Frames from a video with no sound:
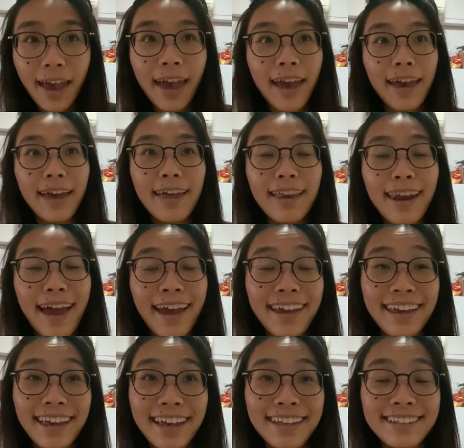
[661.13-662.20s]
and I
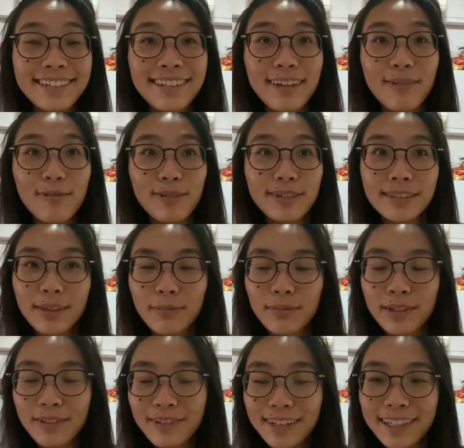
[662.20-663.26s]
guess it was
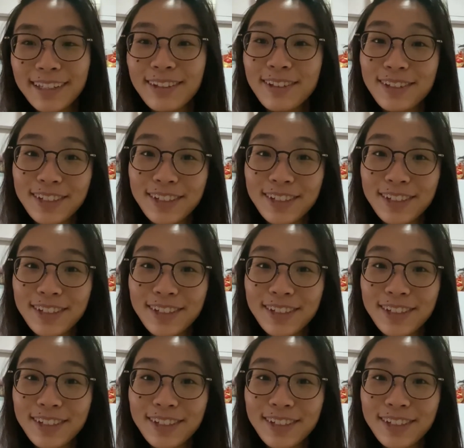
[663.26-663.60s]
something with the